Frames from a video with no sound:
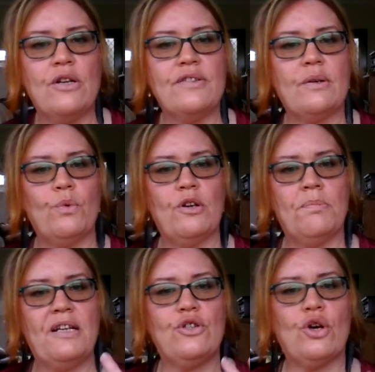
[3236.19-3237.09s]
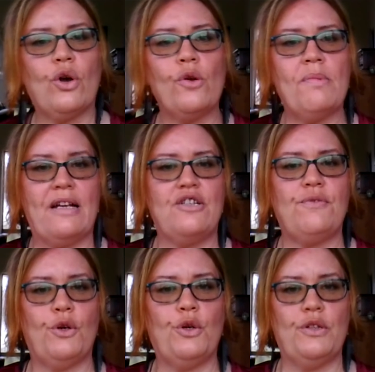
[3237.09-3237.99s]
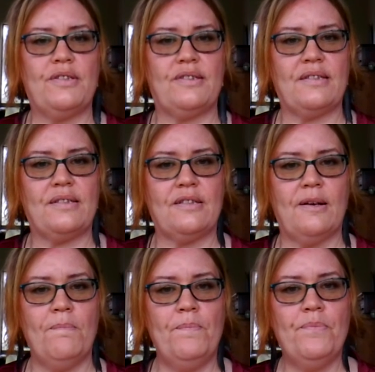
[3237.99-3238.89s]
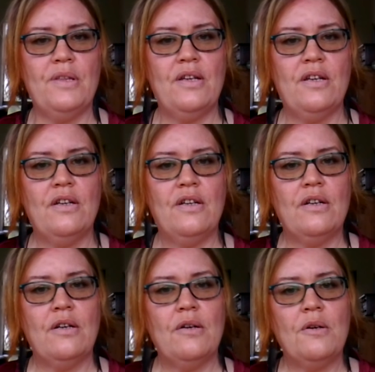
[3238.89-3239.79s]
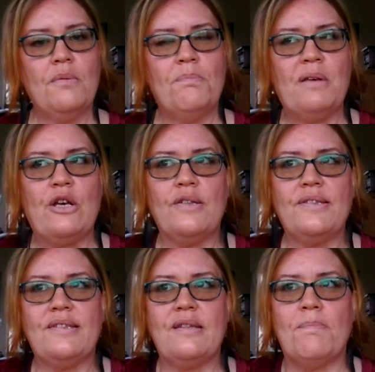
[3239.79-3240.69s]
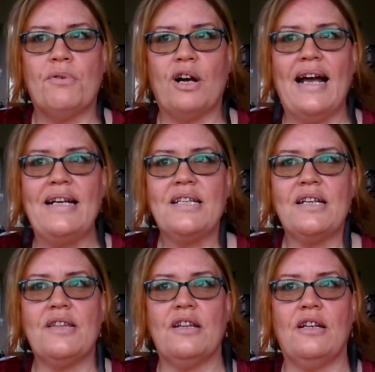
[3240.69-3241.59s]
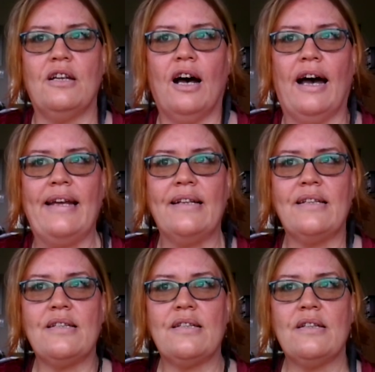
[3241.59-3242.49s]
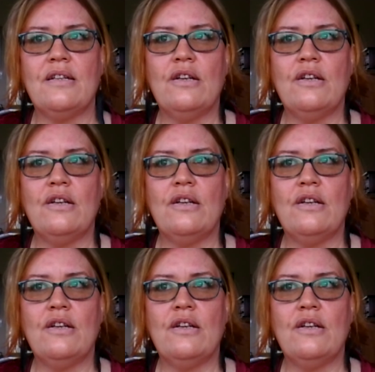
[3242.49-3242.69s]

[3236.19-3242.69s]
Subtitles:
because it would have been too much for her system. Because the brighter the light,